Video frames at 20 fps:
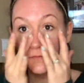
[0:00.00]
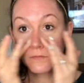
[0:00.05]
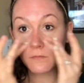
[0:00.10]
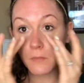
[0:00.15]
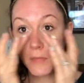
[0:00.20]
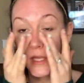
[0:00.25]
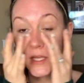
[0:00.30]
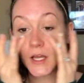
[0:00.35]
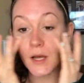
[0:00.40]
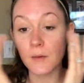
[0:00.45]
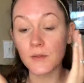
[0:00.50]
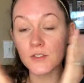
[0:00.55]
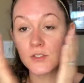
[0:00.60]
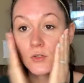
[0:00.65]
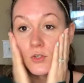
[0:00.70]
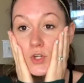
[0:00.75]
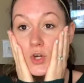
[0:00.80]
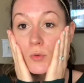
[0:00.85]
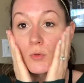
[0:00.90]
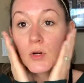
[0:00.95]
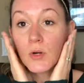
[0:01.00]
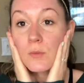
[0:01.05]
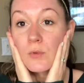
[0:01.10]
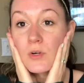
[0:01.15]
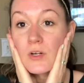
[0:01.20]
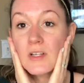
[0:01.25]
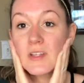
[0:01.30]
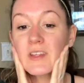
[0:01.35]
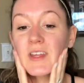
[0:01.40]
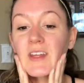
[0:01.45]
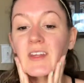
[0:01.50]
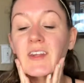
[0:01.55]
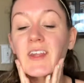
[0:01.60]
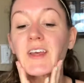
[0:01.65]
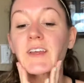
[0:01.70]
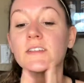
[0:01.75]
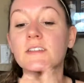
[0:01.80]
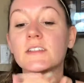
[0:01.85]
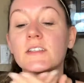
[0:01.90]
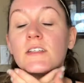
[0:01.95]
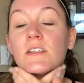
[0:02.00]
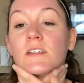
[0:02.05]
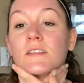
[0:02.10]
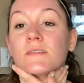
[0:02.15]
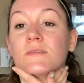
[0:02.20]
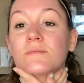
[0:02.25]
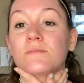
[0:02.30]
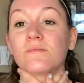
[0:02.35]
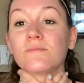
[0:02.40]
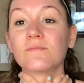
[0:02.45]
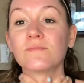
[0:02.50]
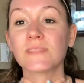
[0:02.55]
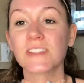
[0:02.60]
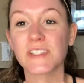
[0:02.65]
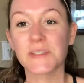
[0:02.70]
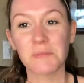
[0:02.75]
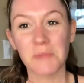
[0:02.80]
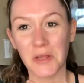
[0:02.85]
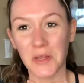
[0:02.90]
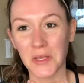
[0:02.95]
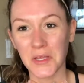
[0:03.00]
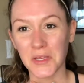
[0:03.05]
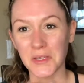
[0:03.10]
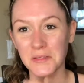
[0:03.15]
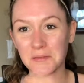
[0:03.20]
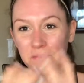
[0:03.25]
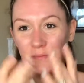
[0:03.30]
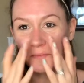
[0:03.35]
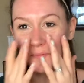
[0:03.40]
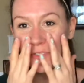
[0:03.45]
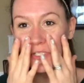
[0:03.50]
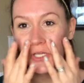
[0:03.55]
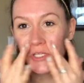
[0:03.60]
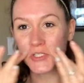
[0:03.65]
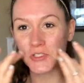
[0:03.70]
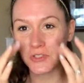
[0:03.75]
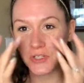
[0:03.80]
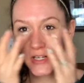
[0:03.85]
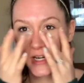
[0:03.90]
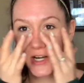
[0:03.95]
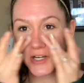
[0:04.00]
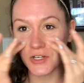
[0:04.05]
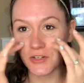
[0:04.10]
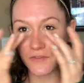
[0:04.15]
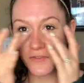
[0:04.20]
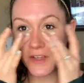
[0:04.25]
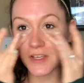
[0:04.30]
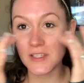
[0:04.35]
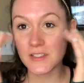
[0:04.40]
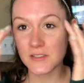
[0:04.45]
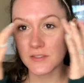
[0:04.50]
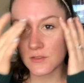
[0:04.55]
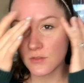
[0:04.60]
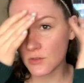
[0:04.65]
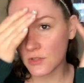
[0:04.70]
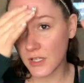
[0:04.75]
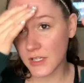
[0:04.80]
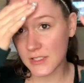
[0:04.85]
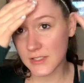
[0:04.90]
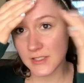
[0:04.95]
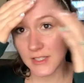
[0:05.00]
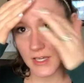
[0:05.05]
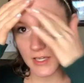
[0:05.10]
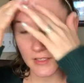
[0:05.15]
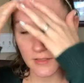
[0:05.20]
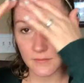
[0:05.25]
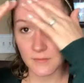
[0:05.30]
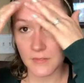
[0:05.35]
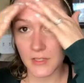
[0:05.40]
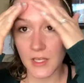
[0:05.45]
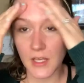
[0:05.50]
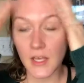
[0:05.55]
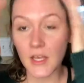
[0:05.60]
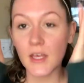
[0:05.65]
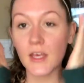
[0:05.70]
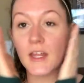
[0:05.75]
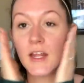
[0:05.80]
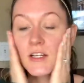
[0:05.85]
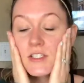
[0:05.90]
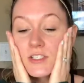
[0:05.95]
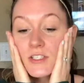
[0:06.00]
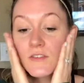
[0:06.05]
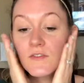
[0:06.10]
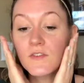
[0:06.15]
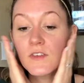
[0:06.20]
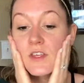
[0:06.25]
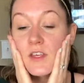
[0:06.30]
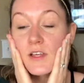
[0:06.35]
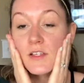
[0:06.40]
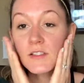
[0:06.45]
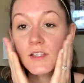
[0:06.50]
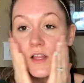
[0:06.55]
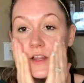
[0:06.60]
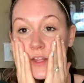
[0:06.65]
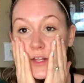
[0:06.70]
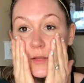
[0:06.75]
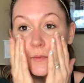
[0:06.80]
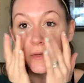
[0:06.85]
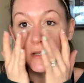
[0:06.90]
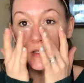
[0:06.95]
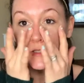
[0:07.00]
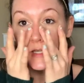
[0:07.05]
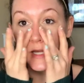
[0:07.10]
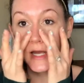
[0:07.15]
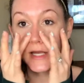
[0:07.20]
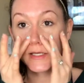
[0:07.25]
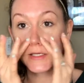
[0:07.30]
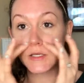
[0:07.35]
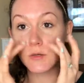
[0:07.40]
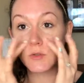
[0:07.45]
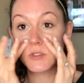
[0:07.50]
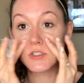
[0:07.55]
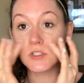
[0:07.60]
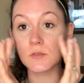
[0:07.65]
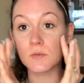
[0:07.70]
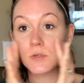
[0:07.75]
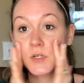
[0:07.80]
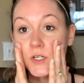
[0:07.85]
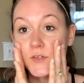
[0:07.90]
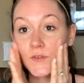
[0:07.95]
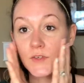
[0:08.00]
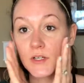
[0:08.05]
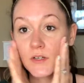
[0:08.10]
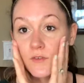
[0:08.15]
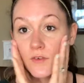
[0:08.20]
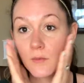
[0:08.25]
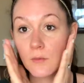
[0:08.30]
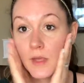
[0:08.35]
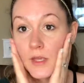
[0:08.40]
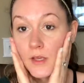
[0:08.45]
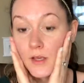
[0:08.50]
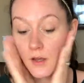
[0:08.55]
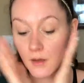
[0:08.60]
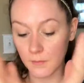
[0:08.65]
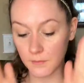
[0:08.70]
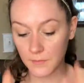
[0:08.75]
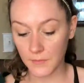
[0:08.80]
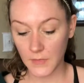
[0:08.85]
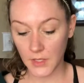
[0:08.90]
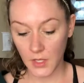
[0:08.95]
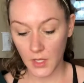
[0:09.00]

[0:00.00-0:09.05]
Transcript: makeup. So no more putting that nasty smelling sunscreen on your face. Who likes that? It actually feels a little bit tacky, which is perfect for makeup.